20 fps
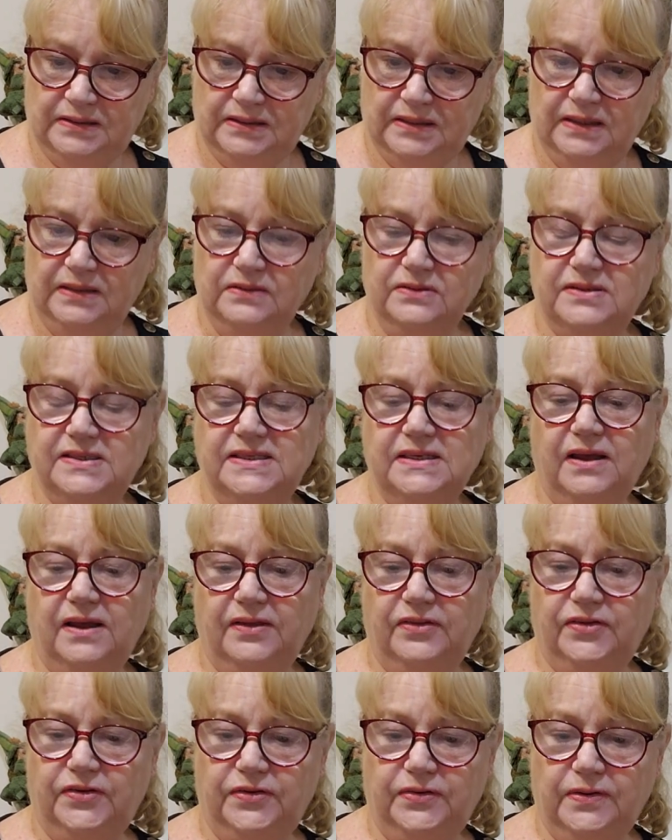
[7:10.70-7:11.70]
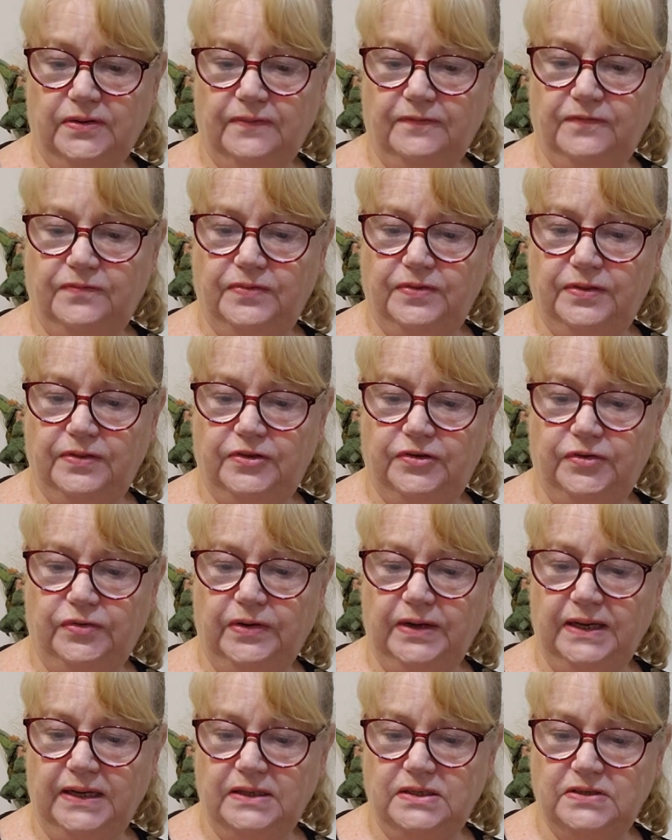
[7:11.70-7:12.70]
It looks like
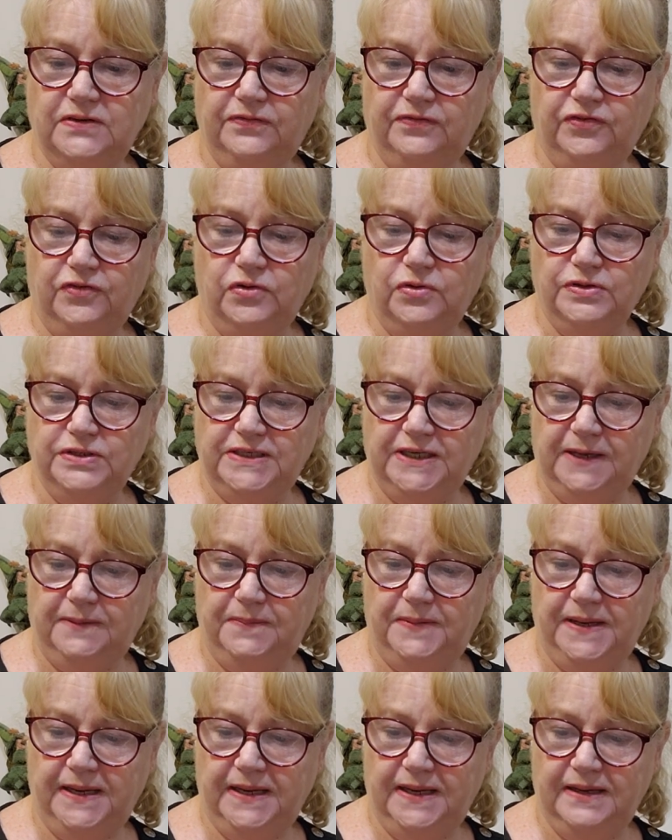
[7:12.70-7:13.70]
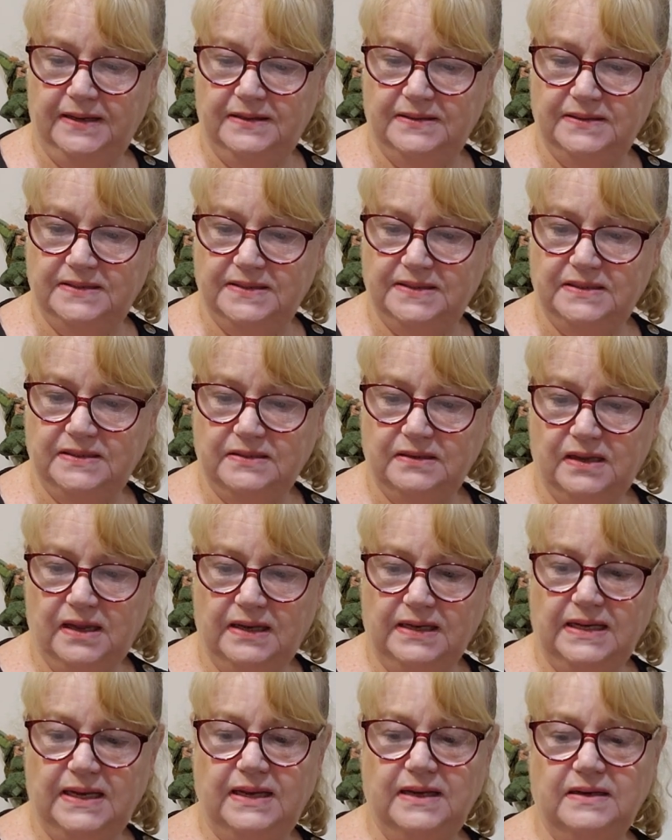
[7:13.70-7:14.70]
3 to 4 DPNs
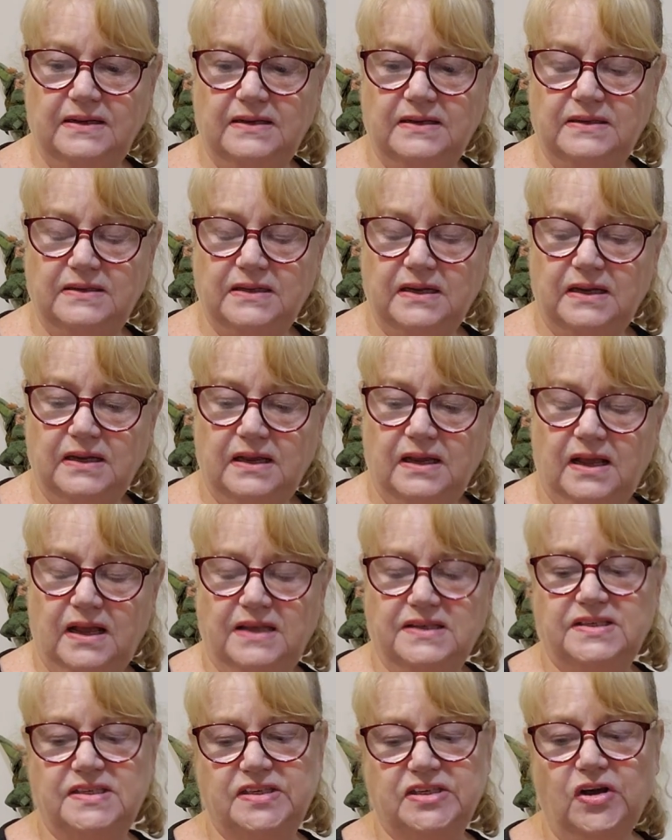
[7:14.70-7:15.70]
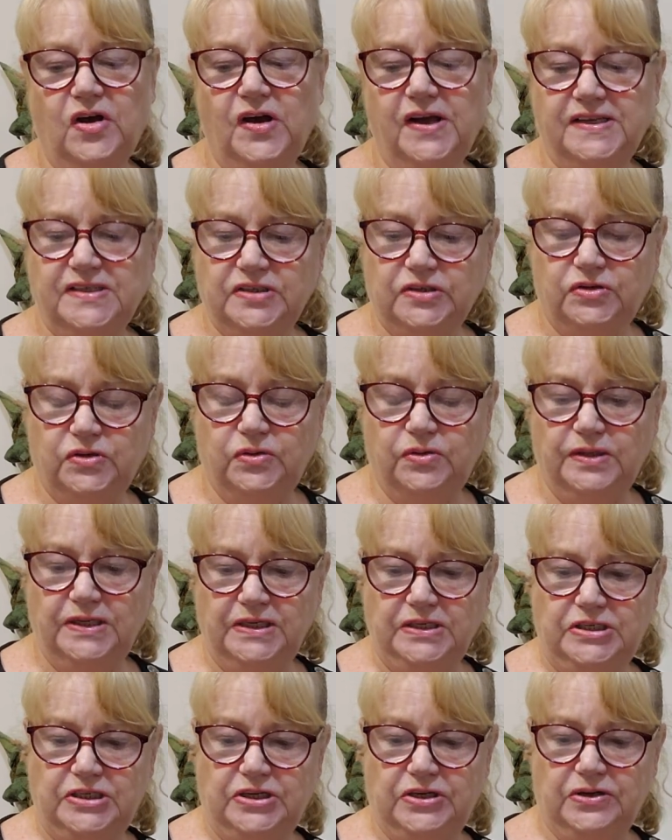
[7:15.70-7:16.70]
needed and size according
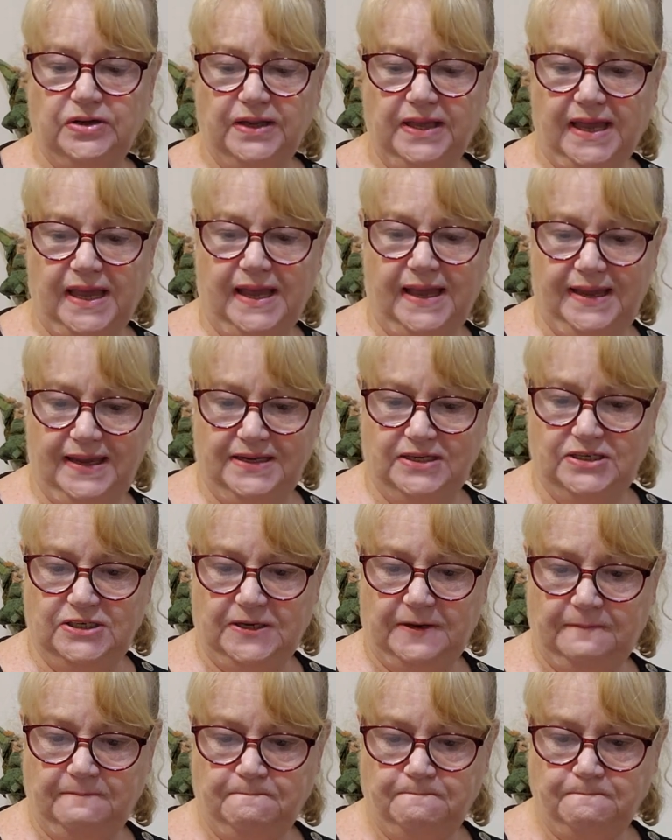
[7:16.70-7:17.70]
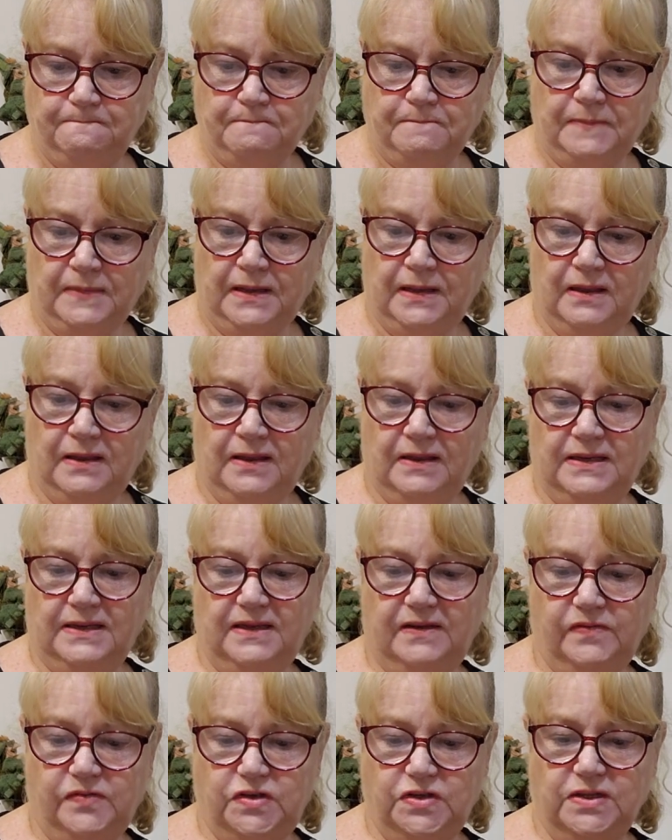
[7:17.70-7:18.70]
to your gauge. And it
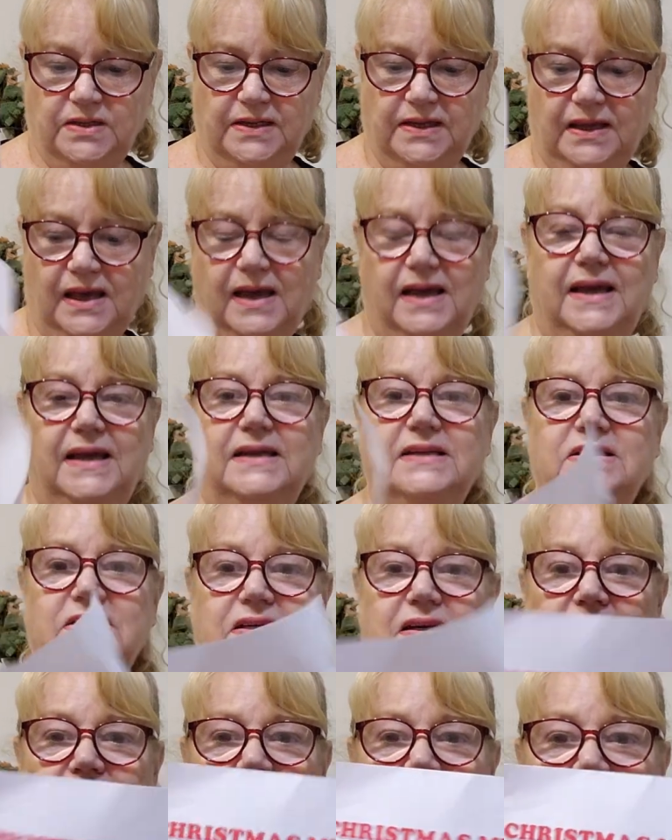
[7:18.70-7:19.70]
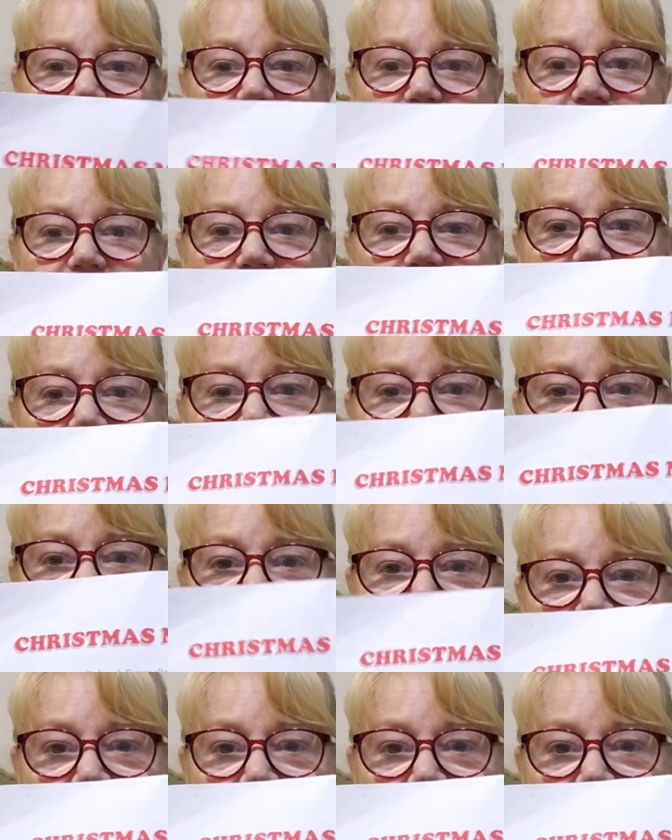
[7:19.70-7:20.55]
gives you the gauge. There you go.